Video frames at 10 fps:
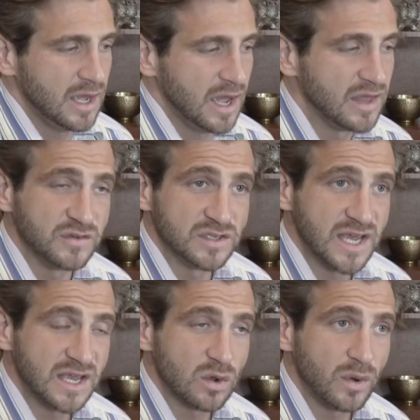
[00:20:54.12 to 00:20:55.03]
And if you
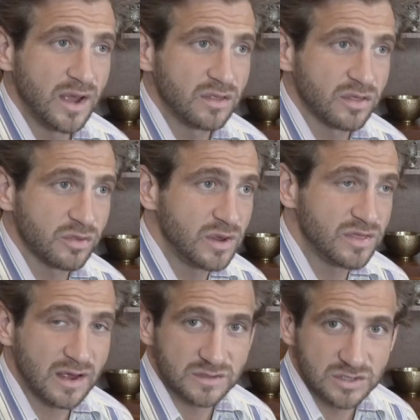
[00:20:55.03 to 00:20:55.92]
take away the
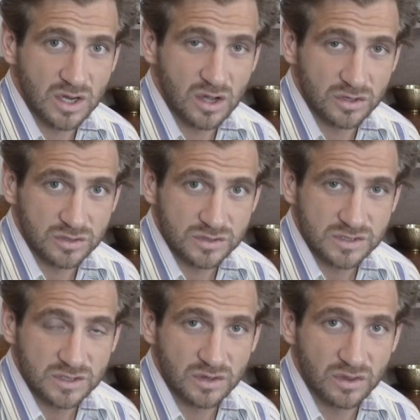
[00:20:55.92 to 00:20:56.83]

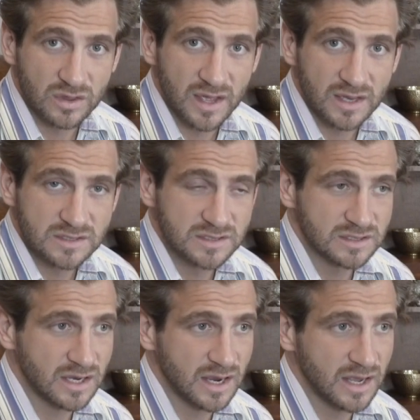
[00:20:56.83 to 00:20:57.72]
$3,000 that
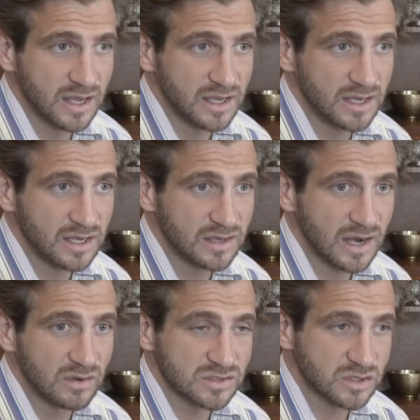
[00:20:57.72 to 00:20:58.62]
I
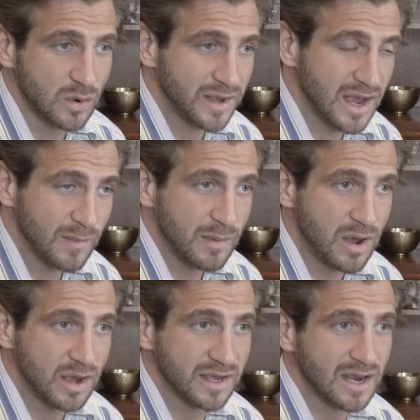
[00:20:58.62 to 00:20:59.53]
was going out of my
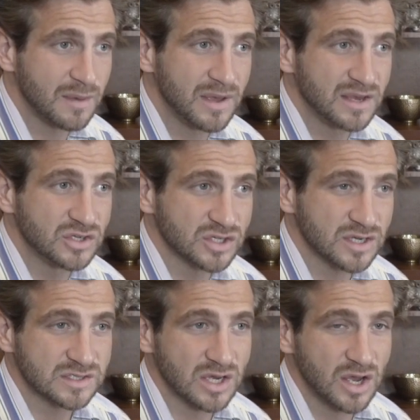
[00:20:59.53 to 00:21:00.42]
pocket, I made
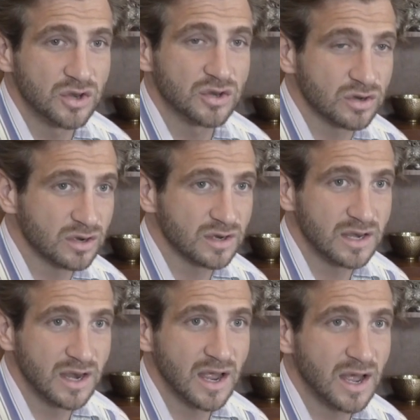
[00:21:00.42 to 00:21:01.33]
just under
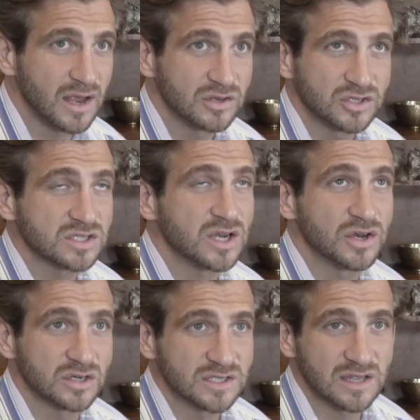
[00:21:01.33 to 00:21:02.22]

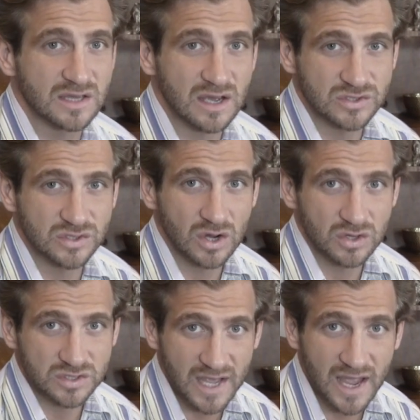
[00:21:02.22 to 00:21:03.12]

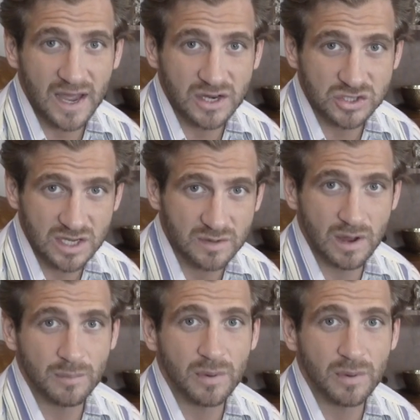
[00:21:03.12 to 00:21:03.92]
$10,000 cash in my